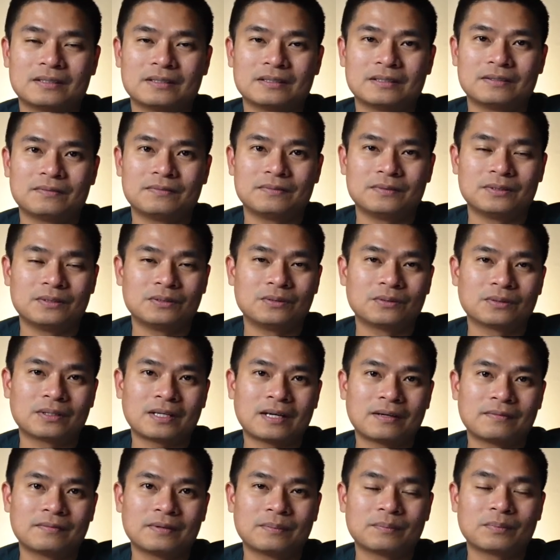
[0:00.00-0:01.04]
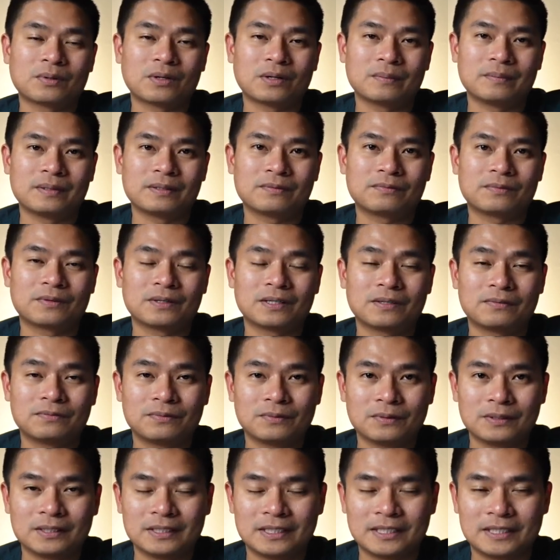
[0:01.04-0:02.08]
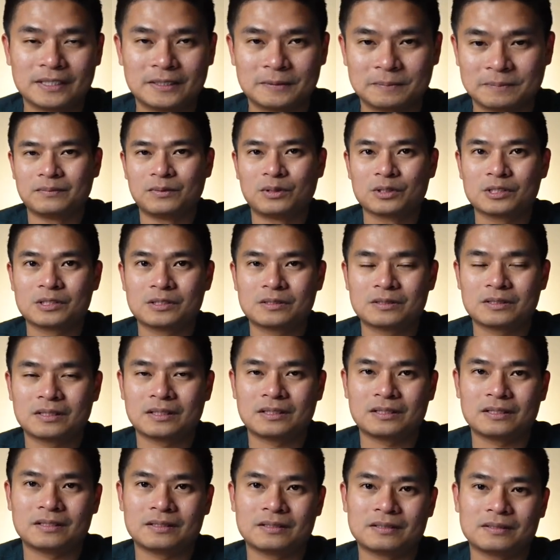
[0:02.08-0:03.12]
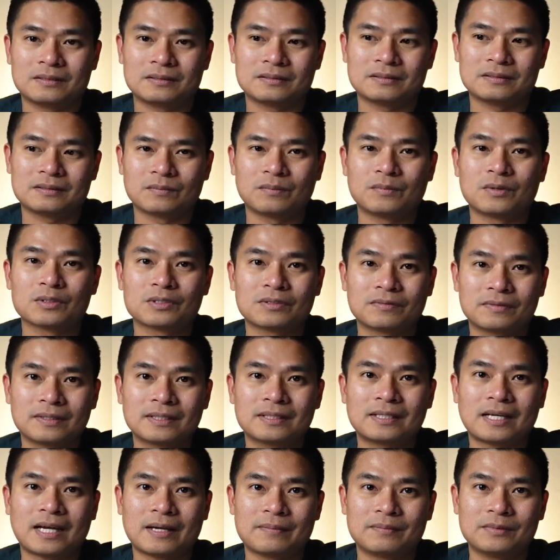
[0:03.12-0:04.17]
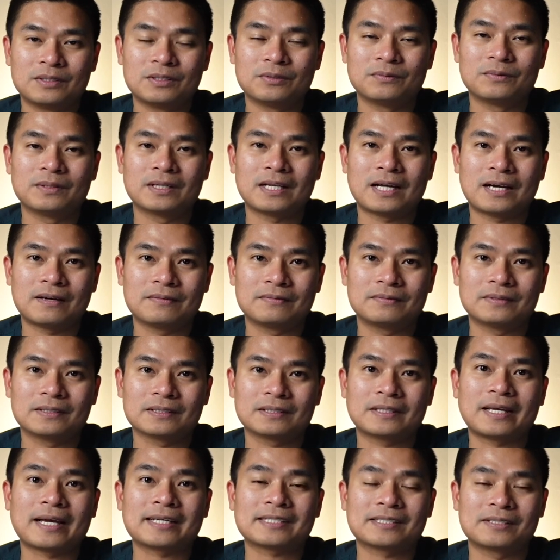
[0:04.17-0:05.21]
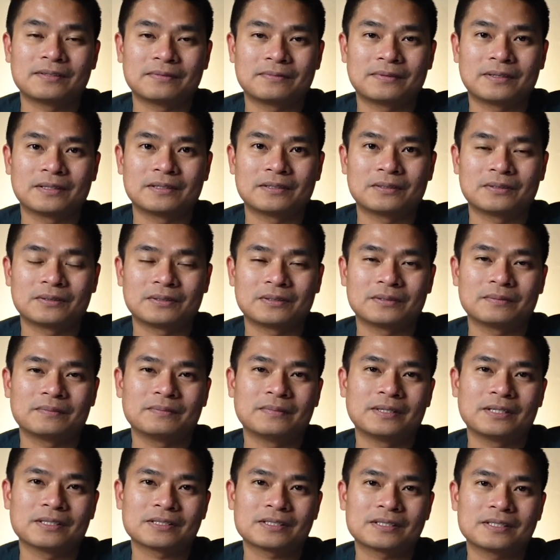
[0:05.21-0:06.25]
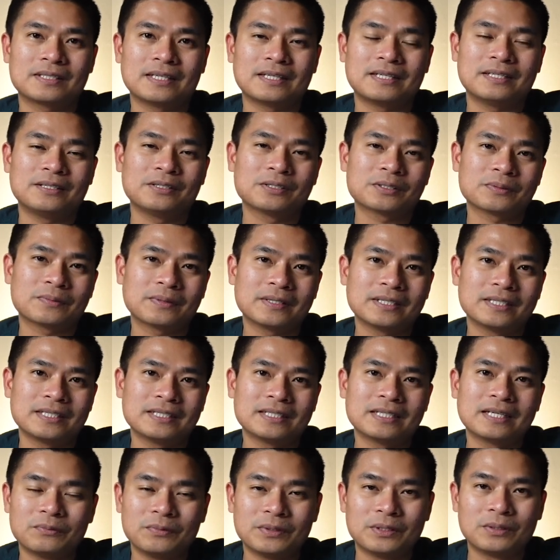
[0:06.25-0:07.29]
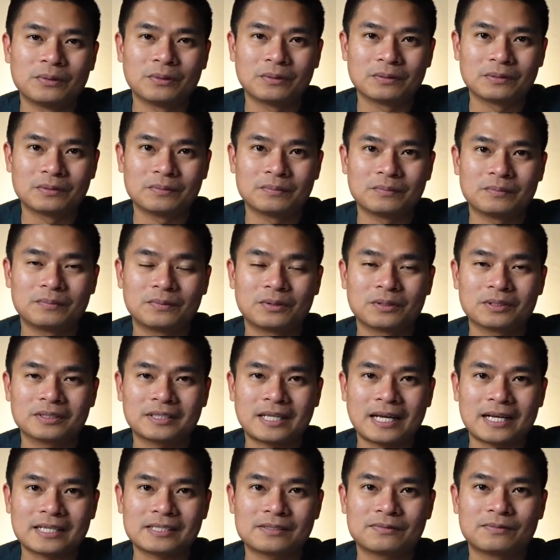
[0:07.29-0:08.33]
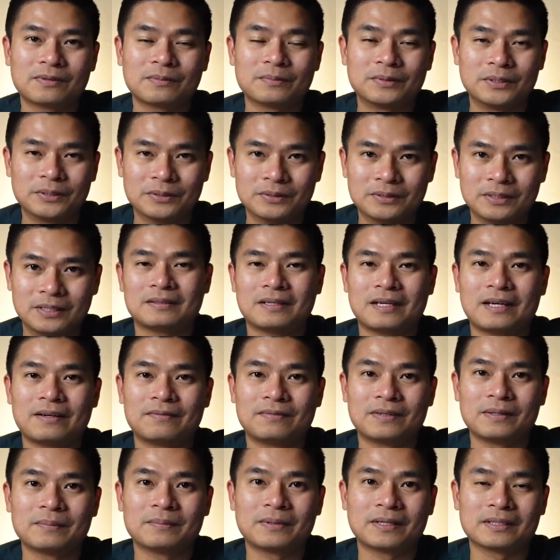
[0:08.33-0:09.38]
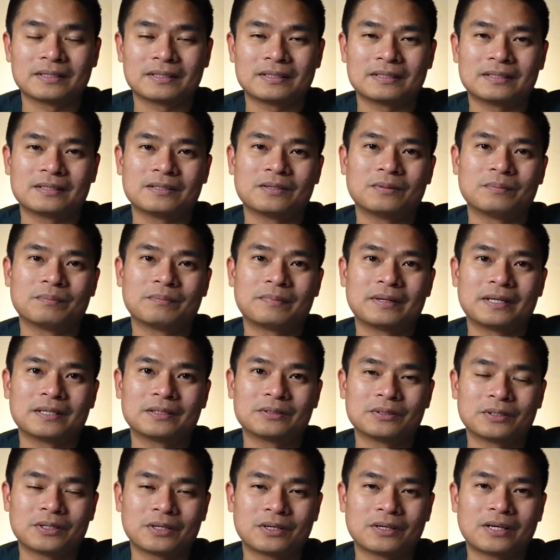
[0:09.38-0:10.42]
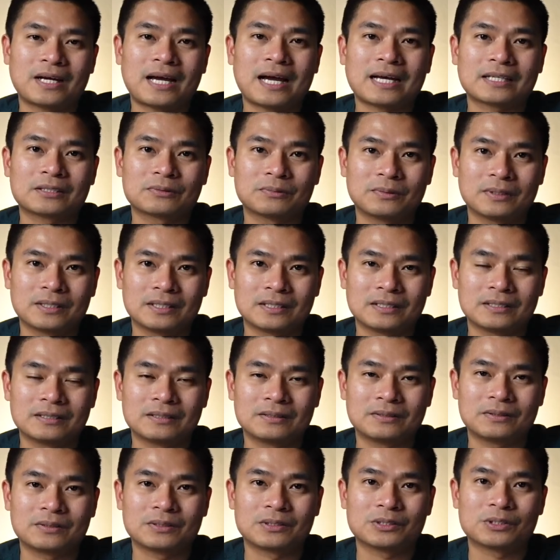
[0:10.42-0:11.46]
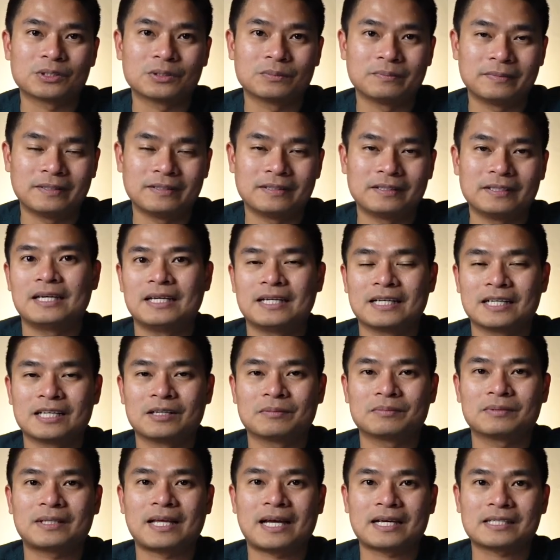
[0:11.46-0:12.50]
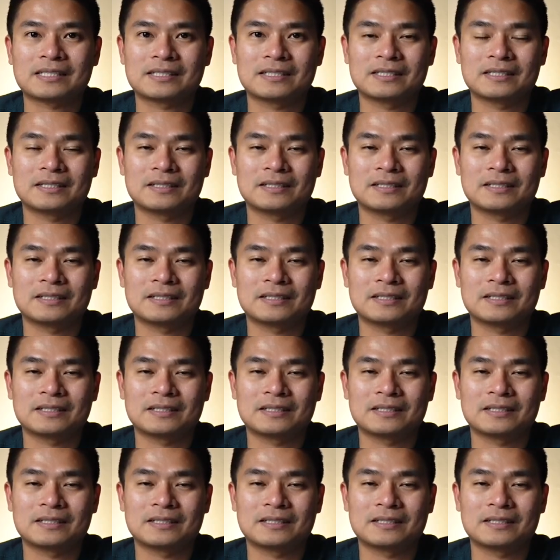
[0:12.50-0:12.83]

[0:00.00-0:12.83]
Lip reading: if you don't have employment for the full year, most of the time you will have a tax refund, or because they usually withhold more tax from you every month compared to your actual or should be income tax